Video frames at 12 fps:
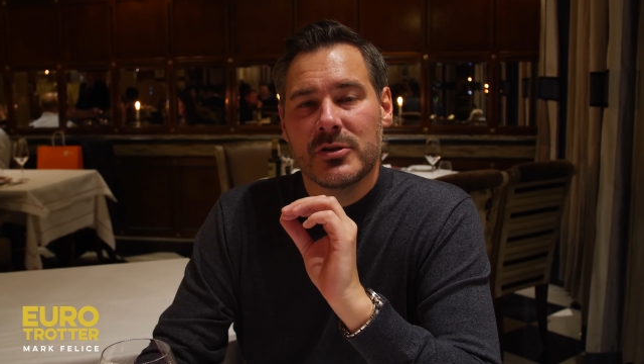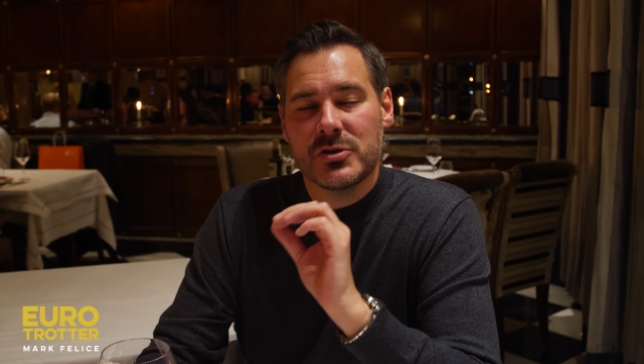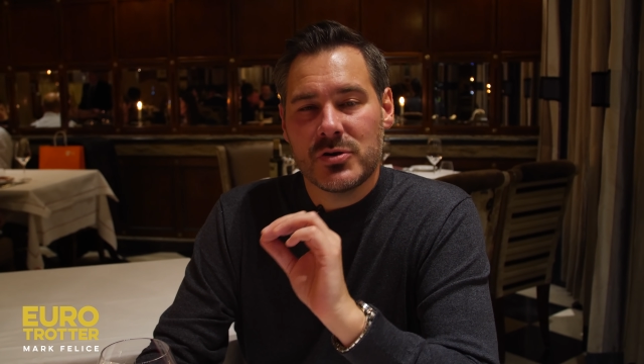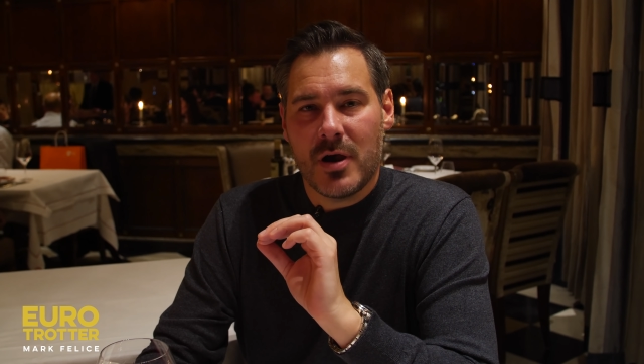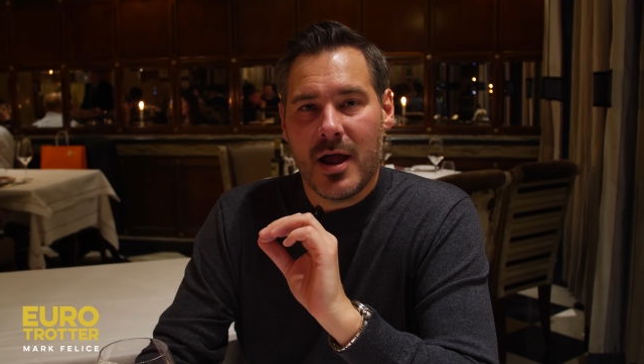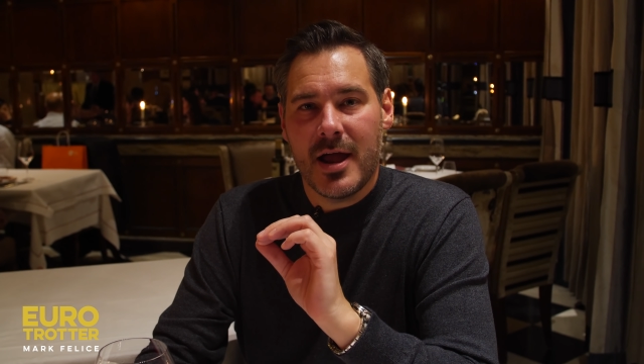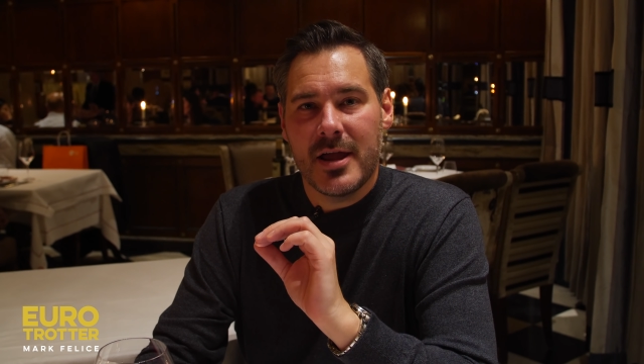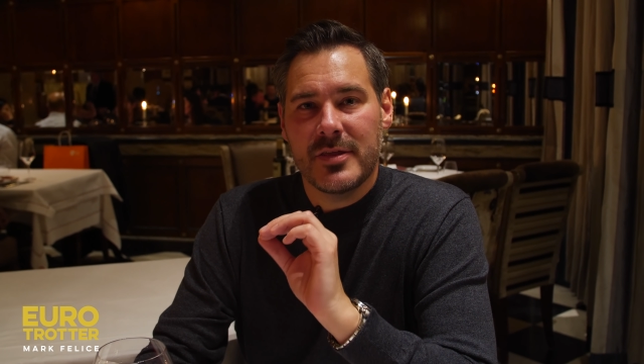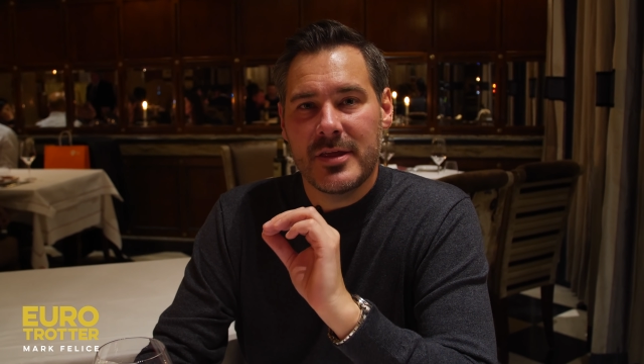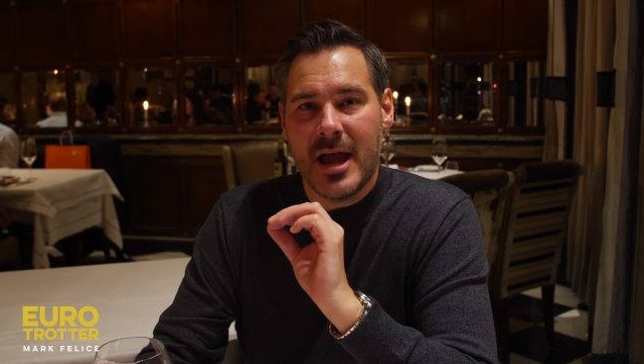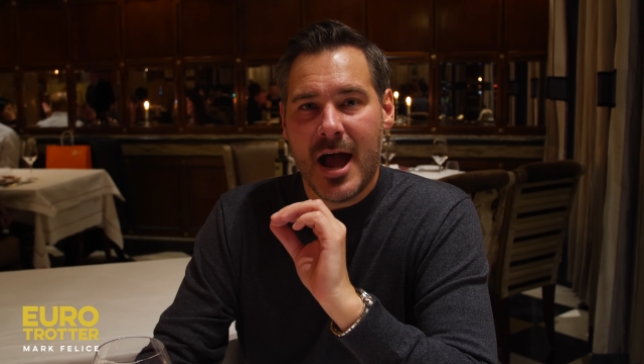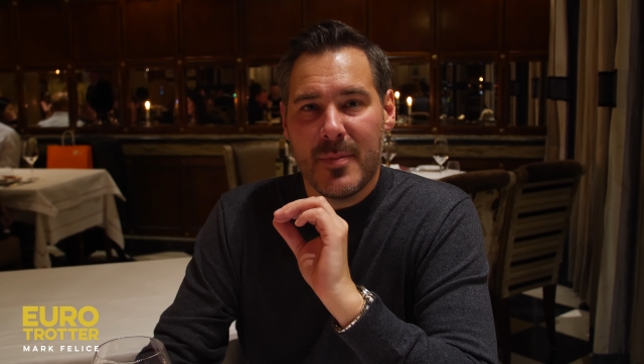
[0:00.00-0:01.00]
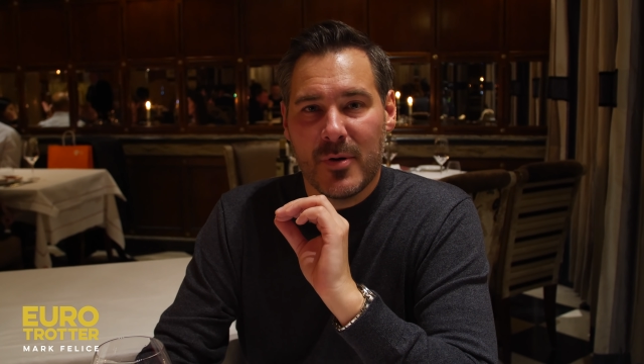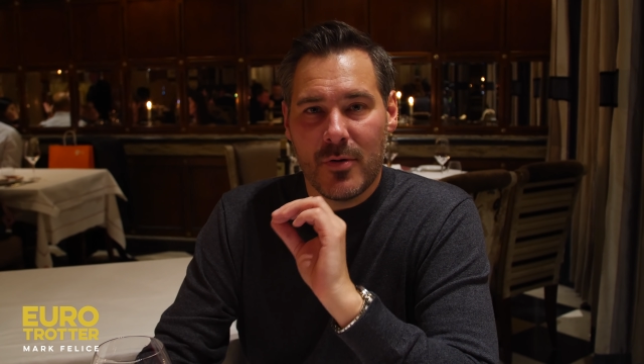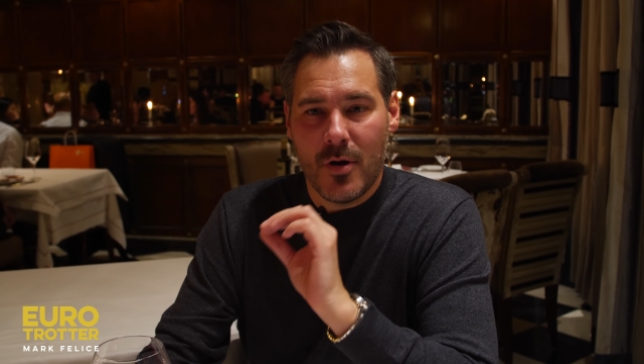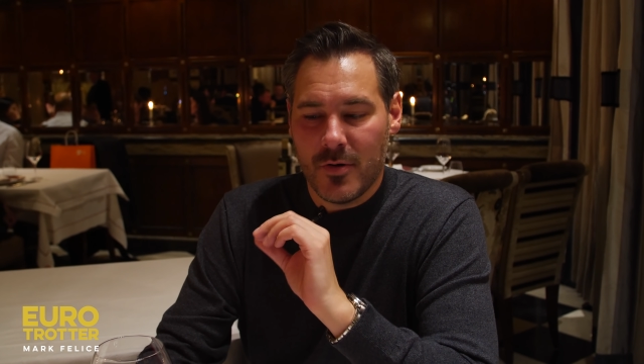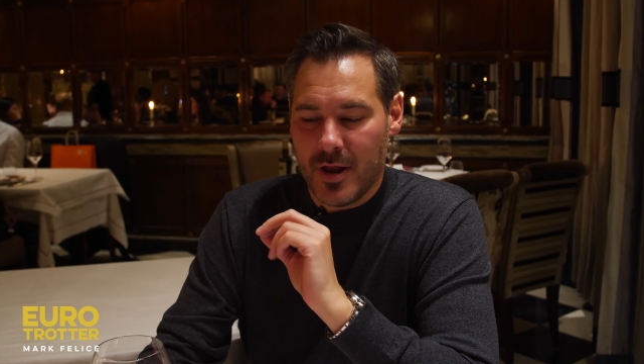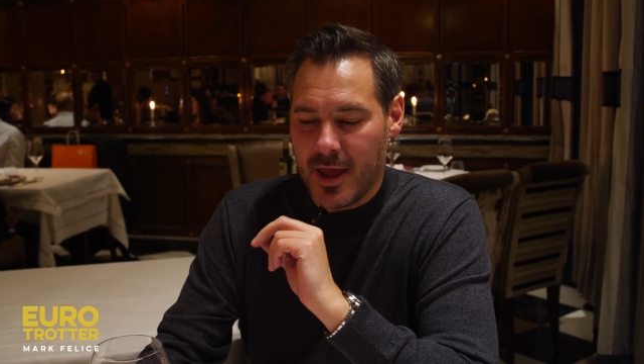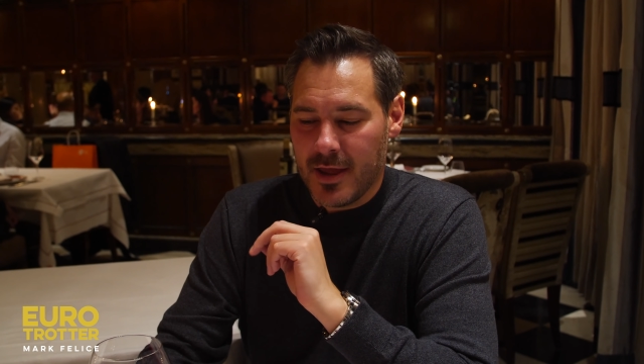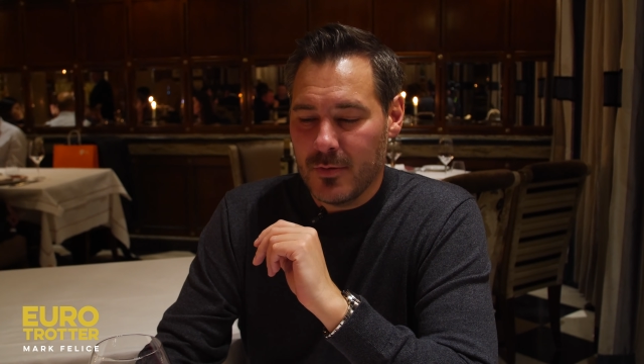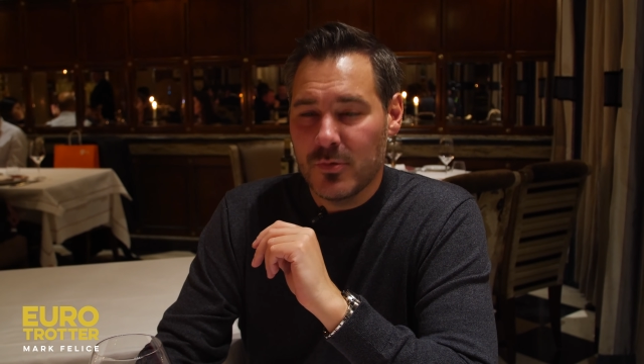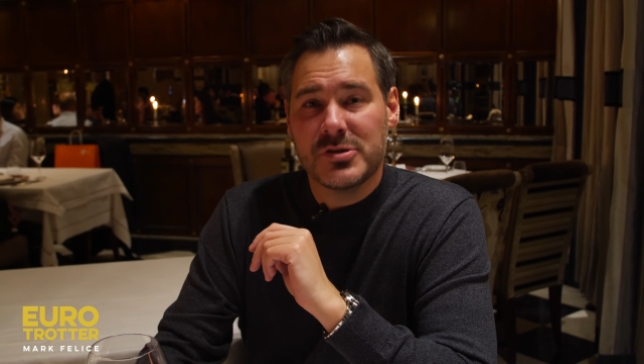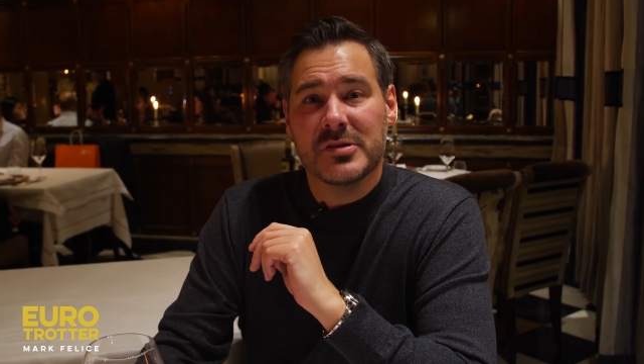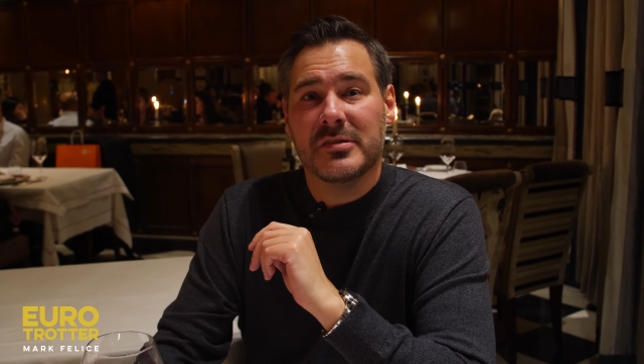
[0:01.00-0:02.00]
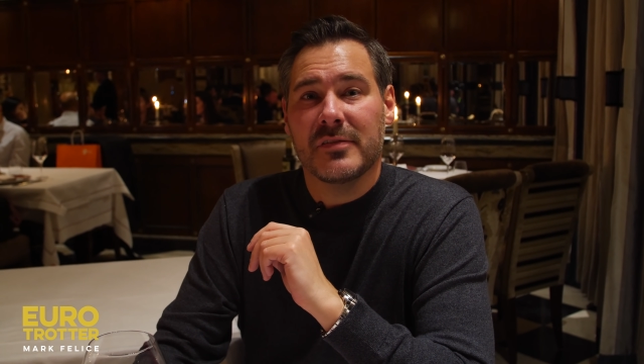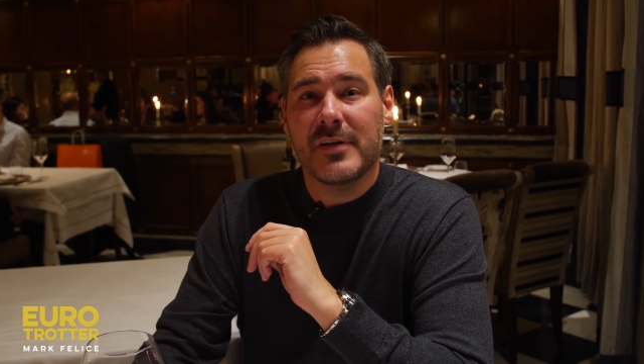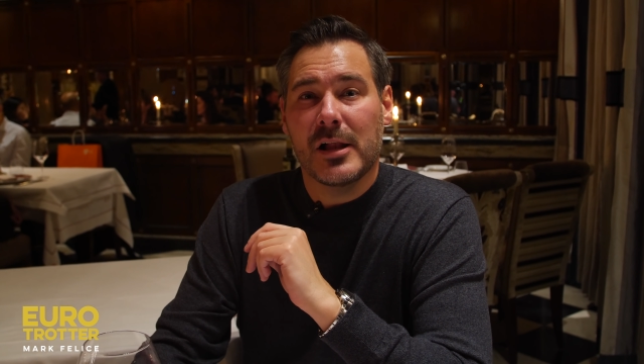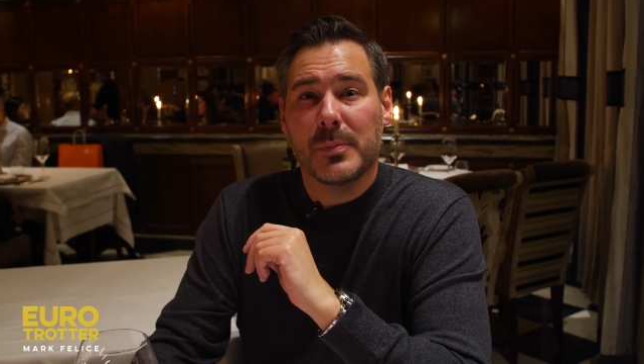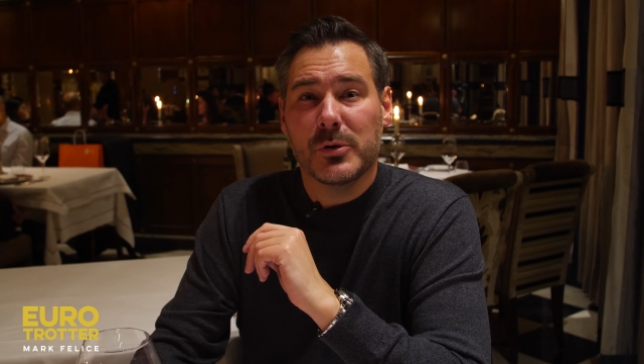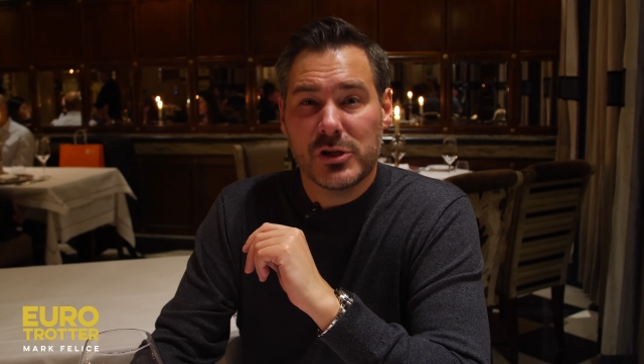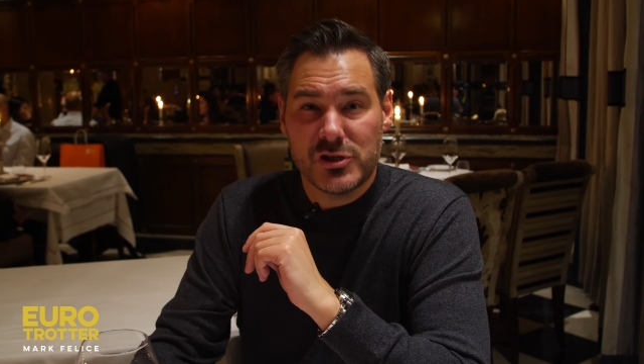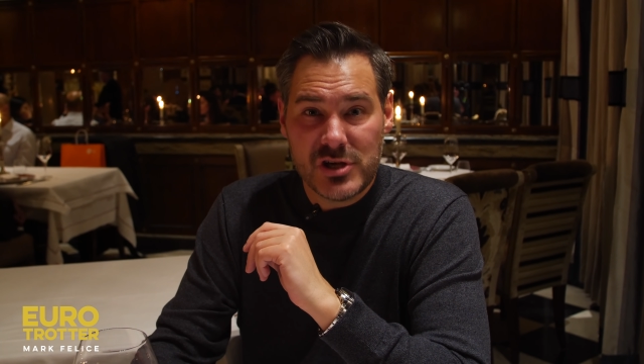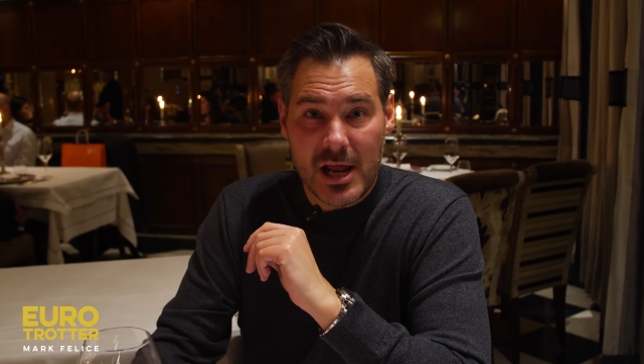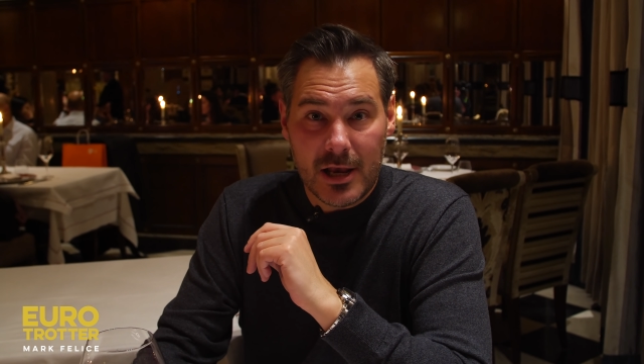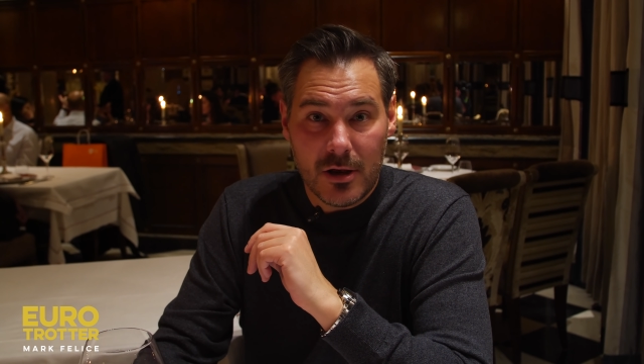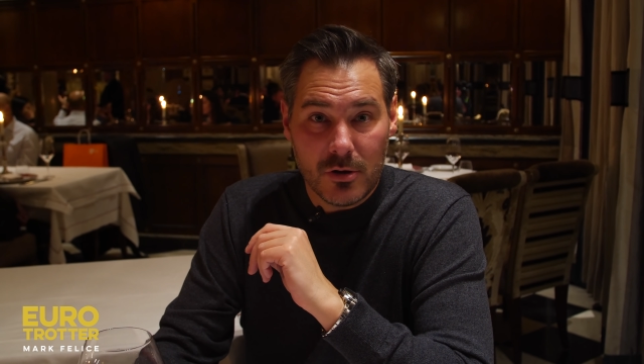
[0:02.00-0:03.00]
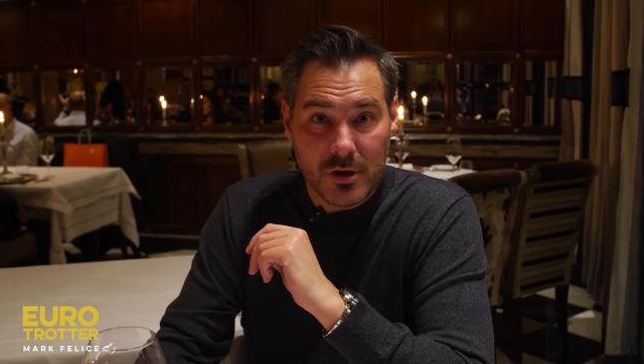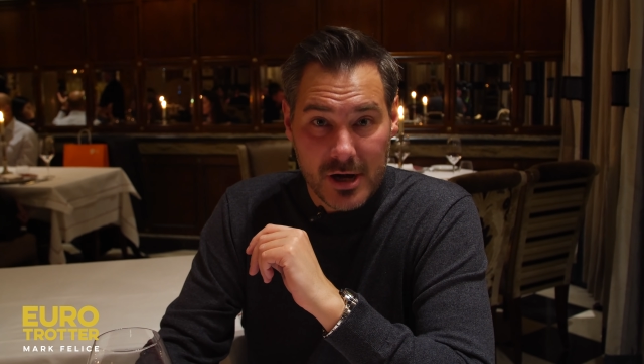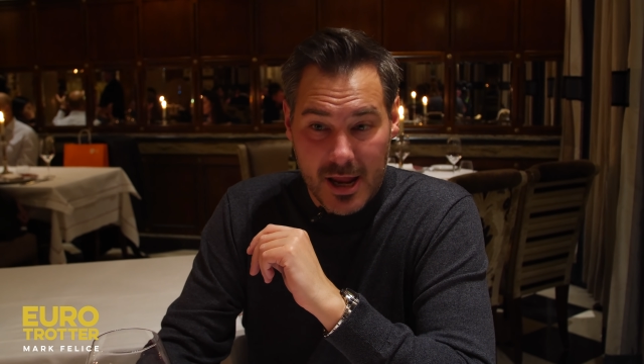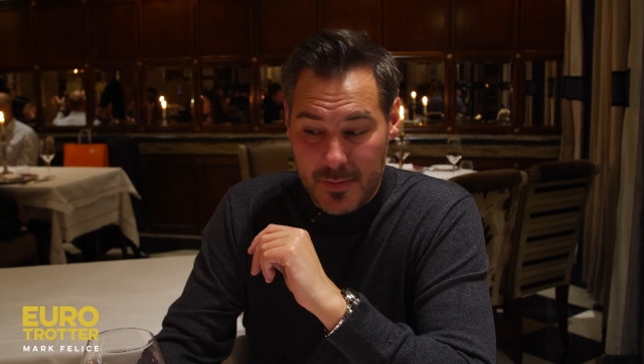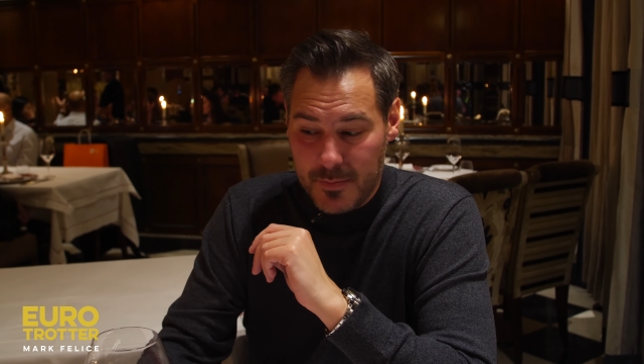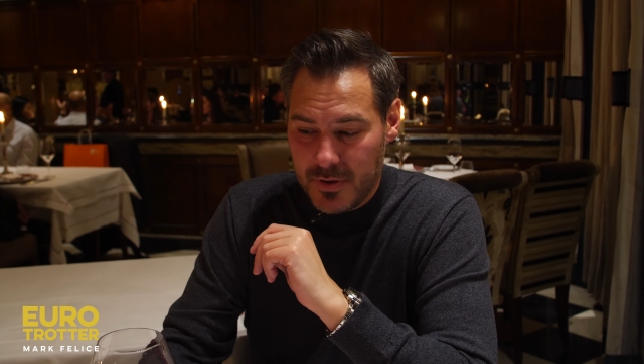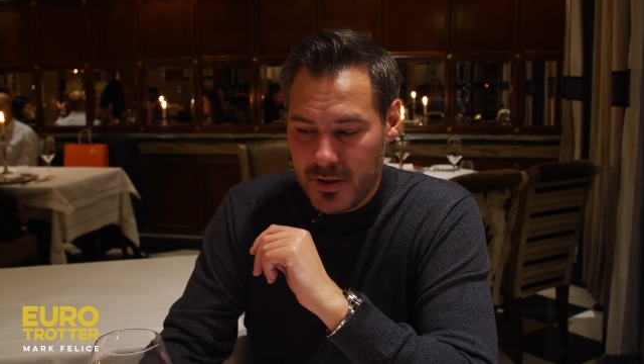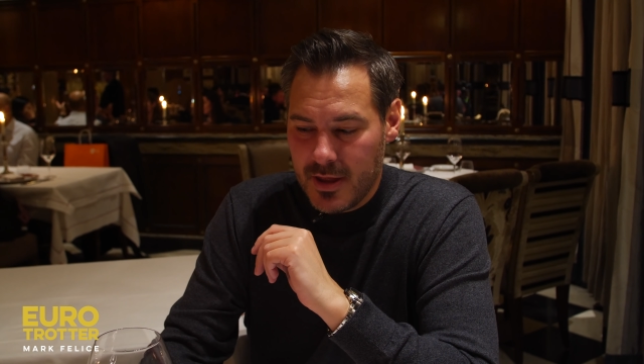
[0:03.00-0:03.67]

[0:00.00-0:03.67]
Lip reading: try the Amarone, which is a Valpolicella grape.